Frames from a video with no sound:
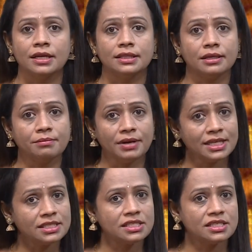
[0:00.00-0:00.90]
The
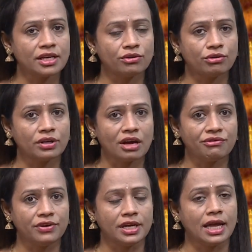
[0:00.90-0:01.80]
image
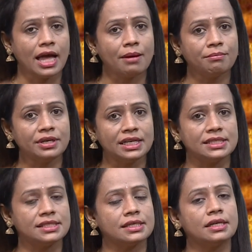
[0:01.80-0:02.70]
steganography
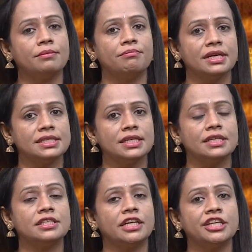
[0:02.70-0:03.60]
embeds a
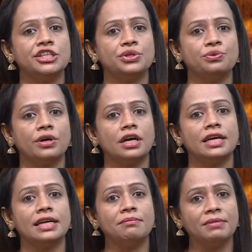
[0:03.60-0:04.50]
message into an
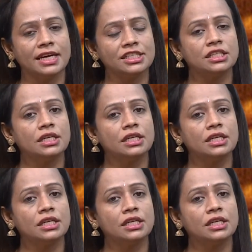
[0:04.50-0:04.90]
image